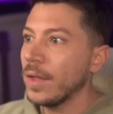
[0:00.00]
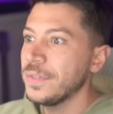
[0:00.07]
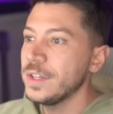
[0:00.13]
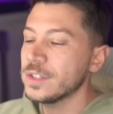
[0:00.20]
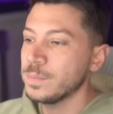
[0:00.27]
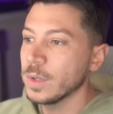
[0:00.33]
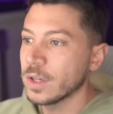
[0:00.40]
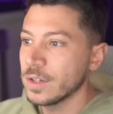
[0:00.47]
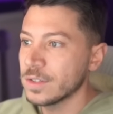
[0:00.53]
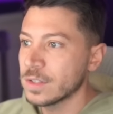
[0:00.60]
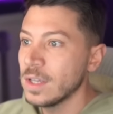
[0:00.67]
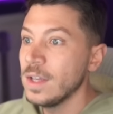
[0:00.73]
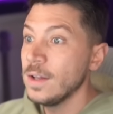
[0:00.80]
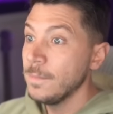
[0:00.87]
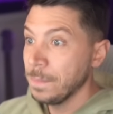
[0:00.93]
this because
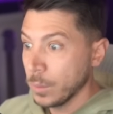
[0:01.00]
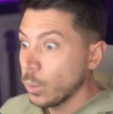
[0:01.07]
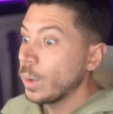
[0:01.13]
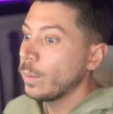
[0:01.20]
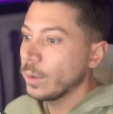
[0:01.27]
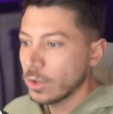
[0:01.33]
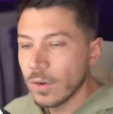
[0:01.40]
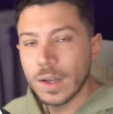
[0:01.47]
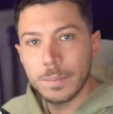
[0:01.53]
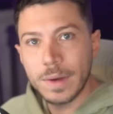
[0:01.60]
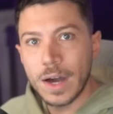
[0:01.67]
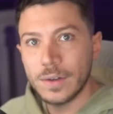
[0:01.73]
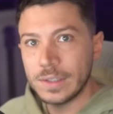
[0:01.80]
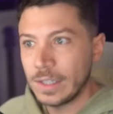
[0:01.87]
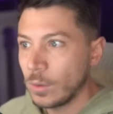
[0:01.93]
when we talk
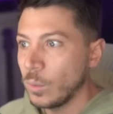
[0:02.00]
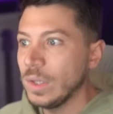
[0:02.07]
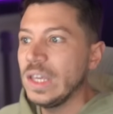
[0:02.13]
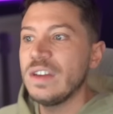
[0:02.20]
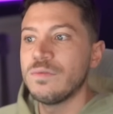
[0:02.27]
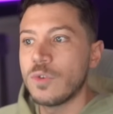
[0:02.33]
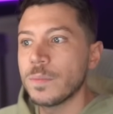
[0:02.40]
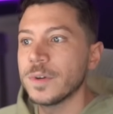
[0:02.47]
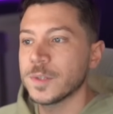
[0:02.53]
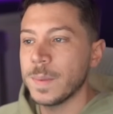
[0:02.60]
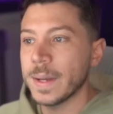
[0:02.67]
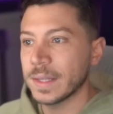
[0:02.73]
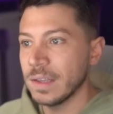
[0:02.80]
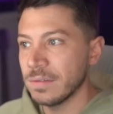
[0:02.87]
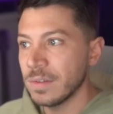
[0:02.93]
about it and we give more
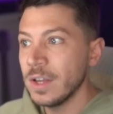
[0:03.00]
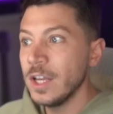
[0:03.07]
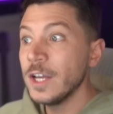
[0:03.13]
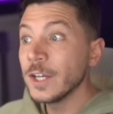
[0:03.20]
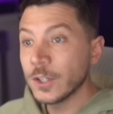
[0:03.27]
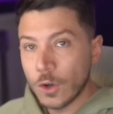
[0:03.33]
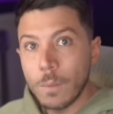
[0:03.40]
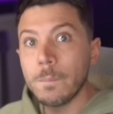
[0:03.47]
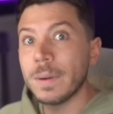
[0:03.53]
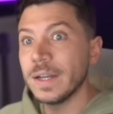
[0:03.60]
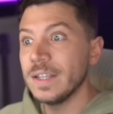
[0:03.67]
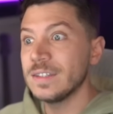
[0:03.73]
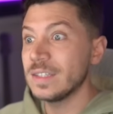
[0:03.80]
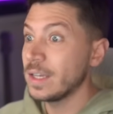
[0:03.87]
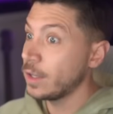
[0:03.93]
perspective,
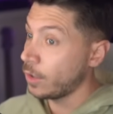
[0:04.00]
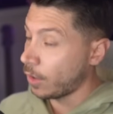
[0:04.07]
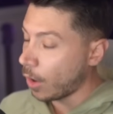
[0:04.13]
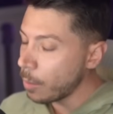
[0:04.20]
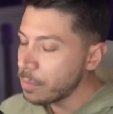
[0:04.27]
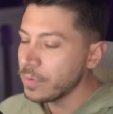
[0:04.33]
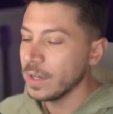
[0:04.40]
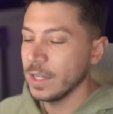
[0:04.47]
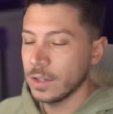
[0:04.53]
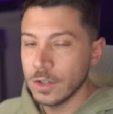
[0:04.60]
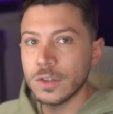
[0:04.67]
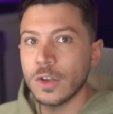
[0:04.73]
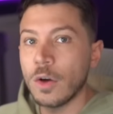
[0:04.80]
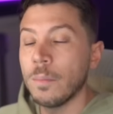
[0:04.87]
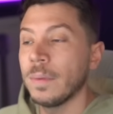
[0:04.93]
companies, hopefully
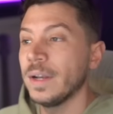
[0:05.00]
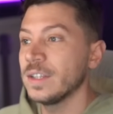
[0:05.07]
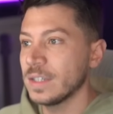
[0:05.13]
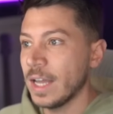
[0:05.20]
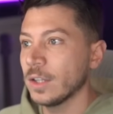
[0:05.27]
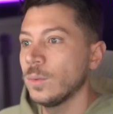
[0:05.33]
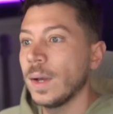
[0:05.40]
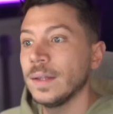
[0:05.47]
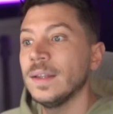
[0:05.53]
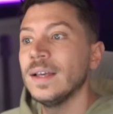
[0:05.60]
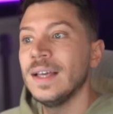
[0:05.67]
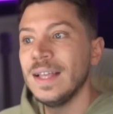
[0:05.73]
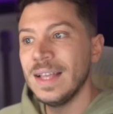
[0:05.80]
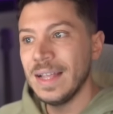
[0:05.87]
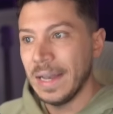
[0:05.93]
good companies like Duende,
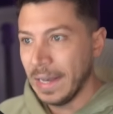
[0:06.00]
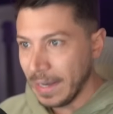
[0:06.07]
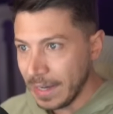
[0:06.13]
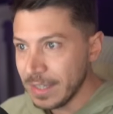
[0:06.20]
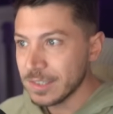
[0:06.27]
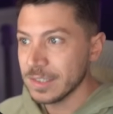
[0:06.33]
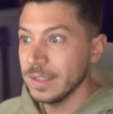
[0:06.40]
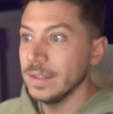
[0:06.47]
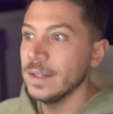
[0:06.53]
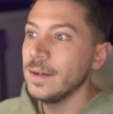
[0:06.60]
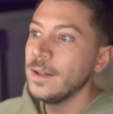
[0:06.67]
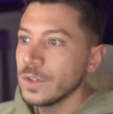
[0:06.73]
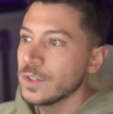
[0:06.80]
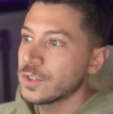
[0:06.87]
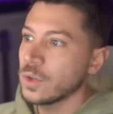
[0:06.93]
listen.
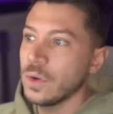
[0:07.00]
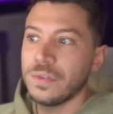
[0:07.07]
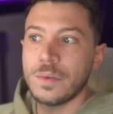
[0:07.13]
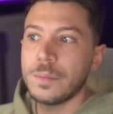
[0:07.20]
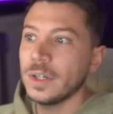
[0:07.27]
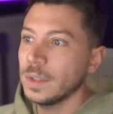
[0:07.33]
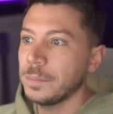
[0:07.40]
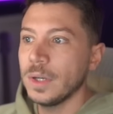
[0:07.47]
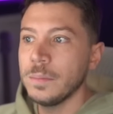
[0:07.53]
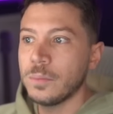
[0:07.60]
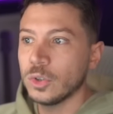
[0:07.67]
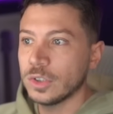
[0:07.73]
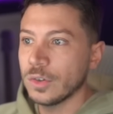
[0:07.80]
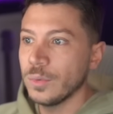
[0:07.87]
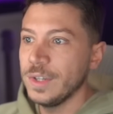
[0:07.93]
So for multiple
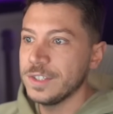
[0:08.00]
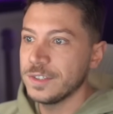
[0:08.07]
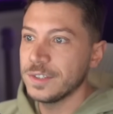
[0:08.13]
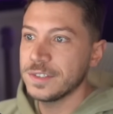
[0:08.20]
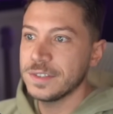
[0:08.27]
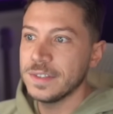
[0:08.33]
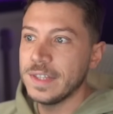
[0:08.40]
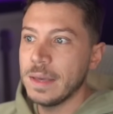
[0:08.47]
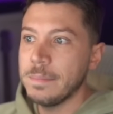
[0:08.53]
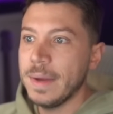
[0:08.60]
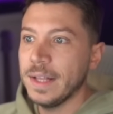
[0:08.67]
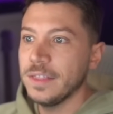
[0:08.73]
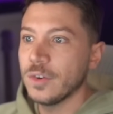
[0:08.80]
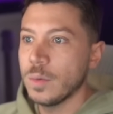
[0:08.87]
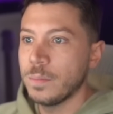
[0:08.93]
important reasons, they
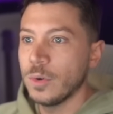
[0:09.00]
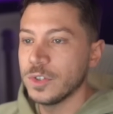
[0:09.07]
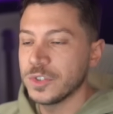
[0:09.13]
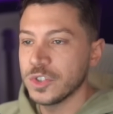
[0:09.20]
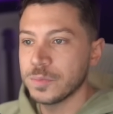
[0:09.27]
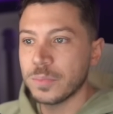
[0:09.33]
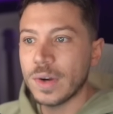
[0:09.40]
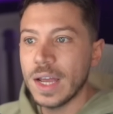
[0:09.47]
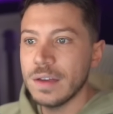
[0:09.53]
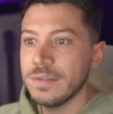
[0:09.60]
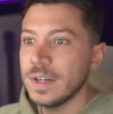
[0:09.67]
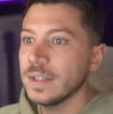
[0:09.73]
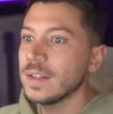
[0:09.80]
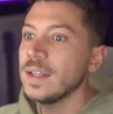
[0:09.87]
made the repositories private.